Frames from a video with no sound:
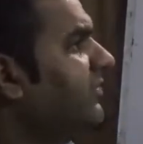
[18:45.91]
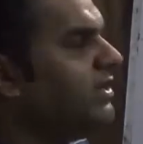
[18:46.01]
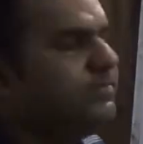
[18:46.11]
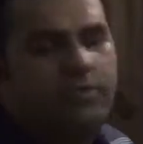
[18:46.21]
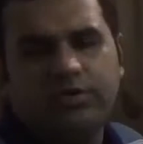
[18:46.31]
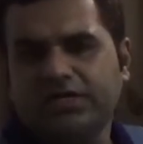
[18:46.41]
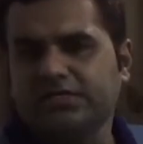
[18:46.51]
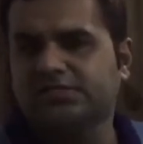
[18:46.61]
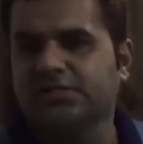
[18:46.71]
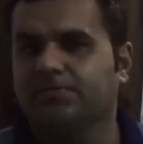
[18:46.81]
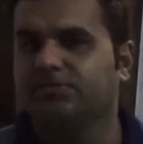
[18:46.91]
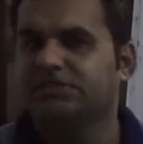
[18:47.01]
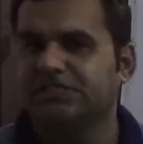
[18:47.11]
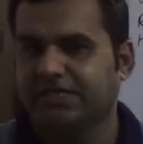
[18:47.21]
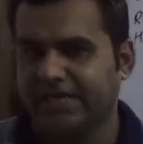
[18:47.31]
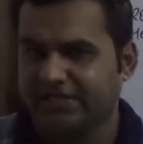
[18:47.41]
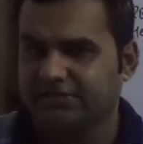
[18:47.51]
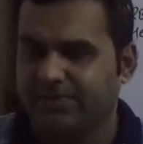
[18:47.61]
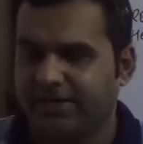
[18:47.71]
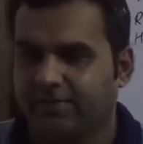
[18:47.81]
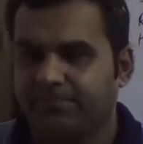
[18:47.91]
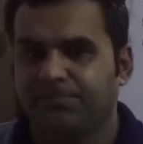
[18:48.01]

very important concept, which is a crack spread.